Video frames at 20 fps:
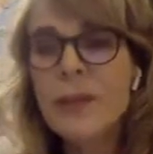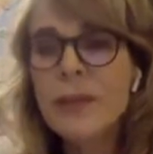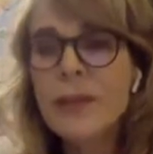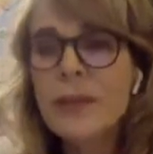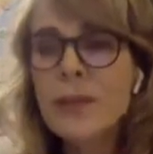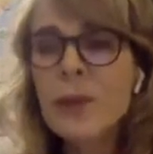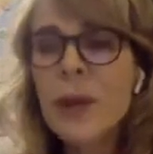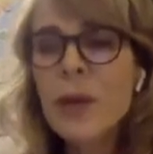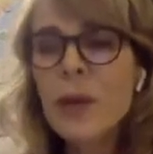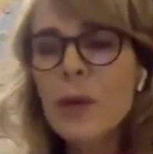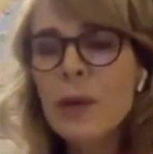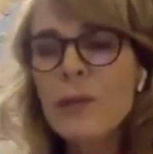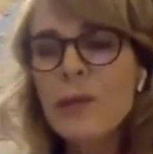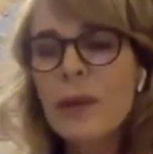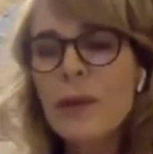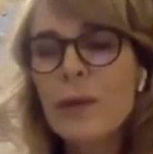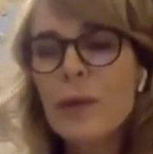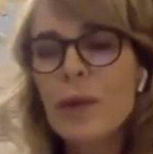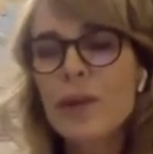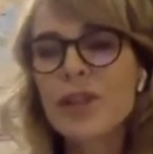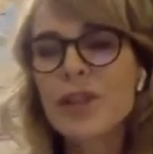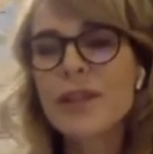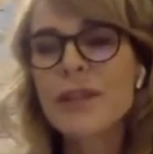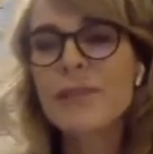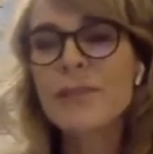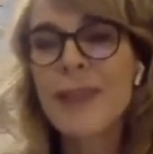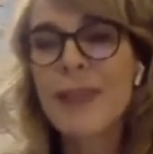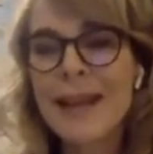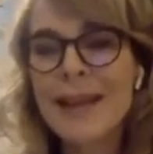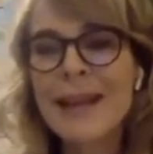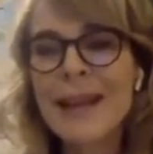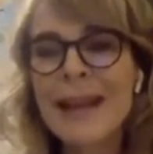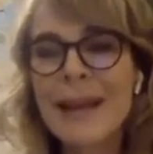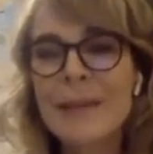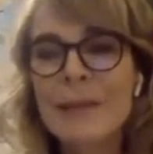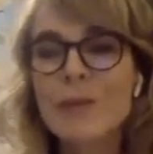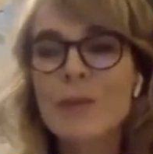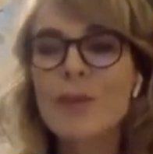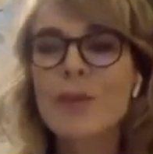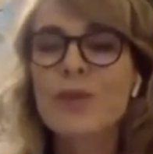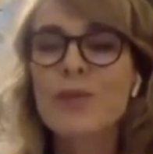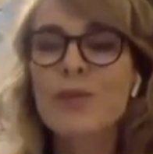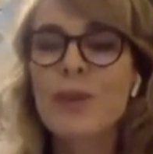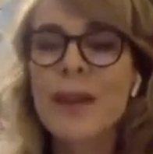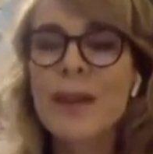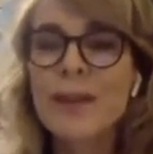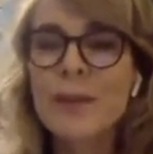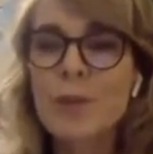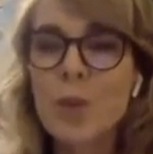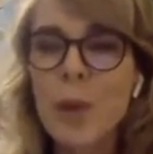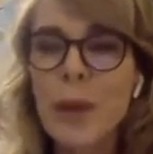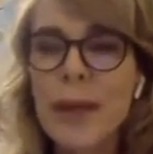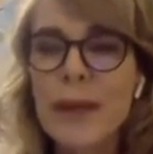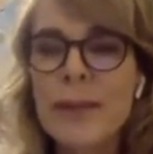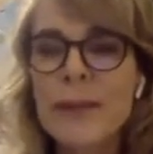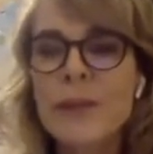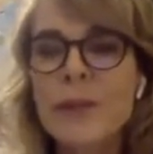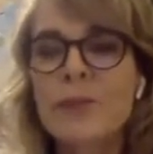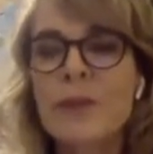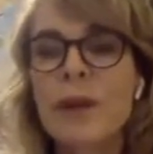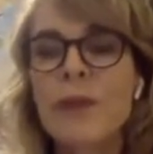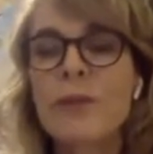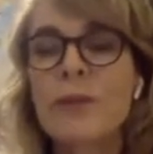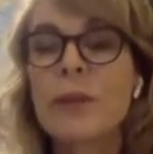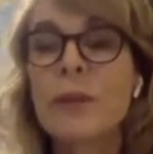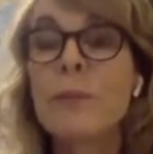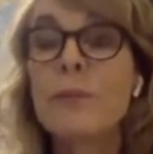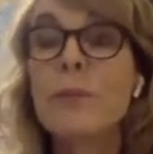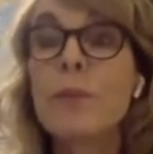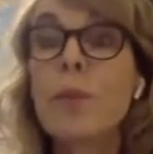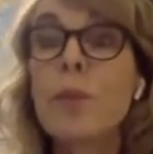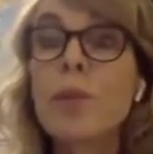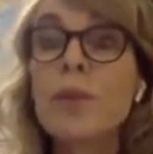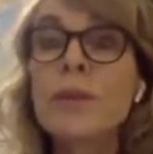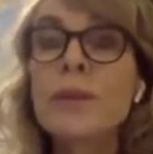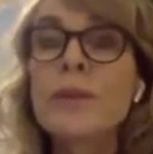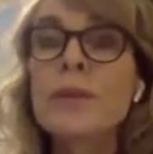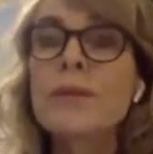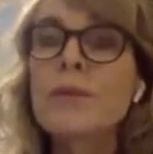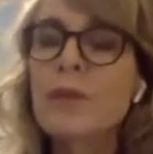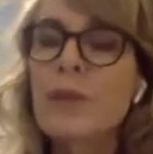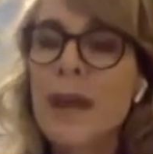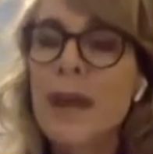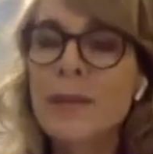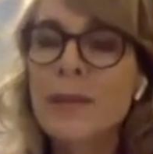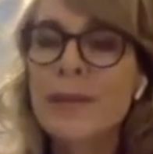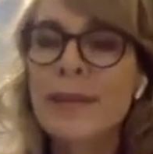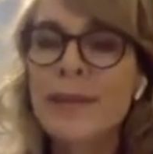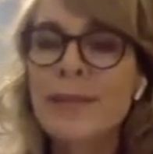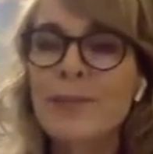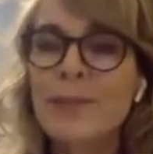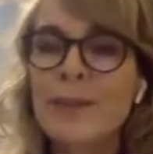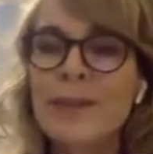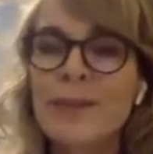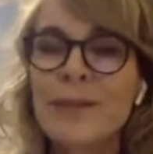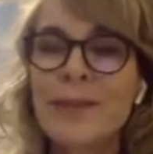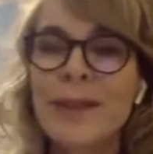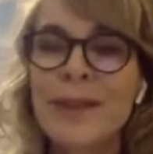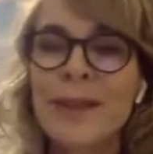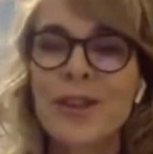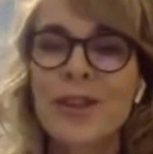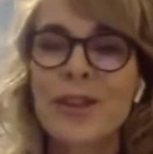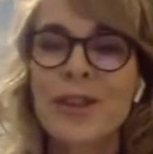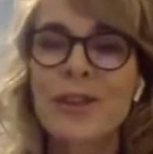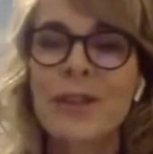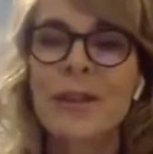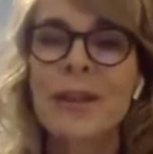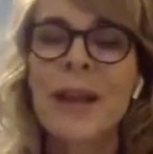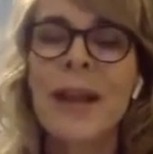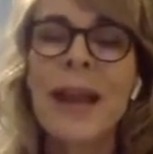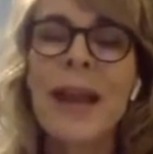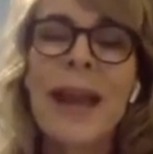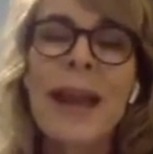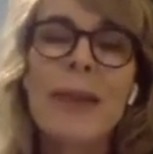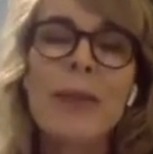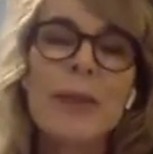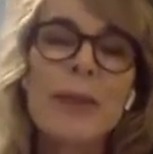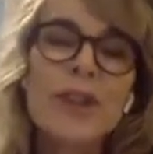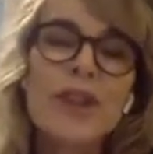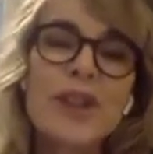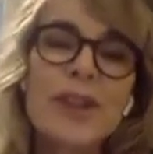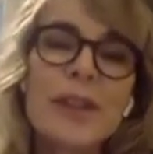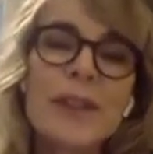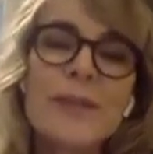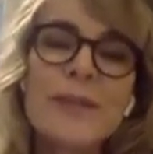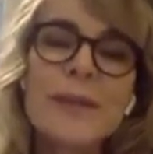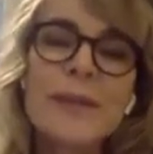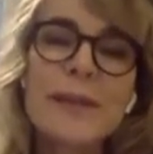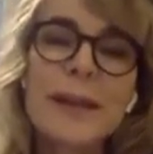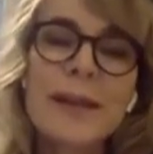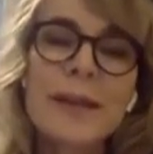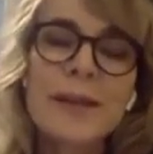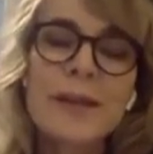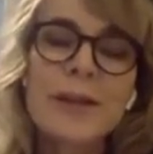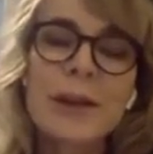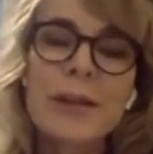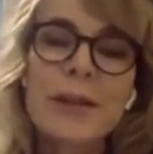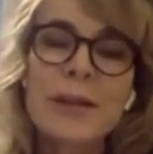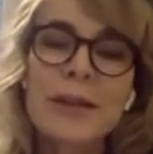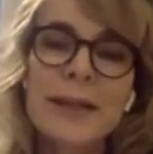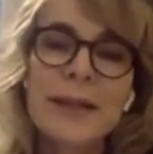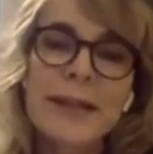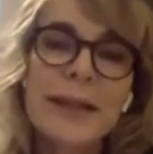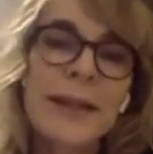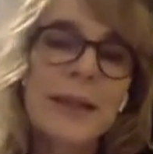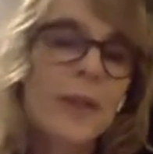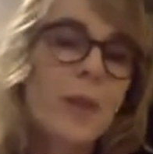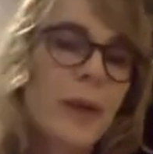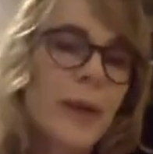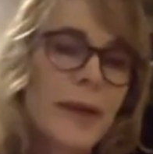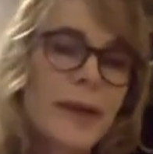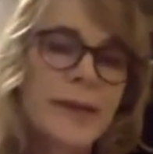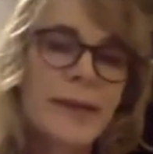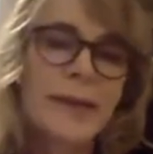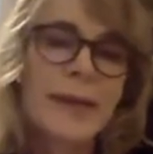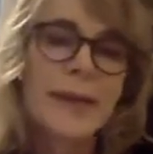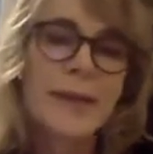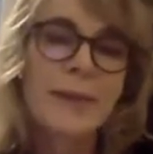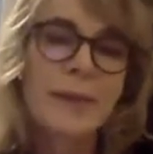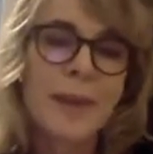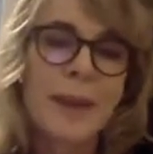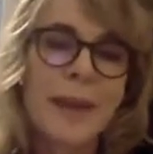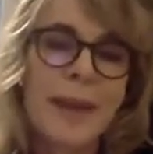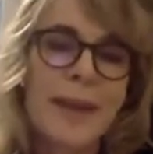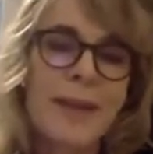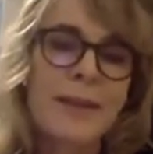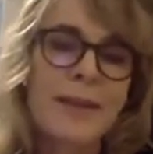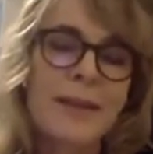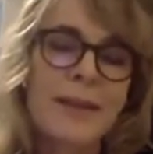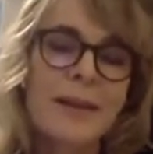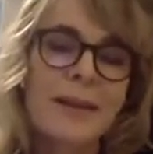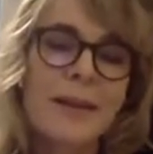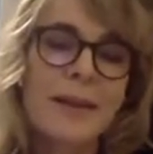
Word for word: This is why one of our project's main aims was to raise awareness around the importance of crime scene preservation, and we achieved this under our D N A awareness campaign.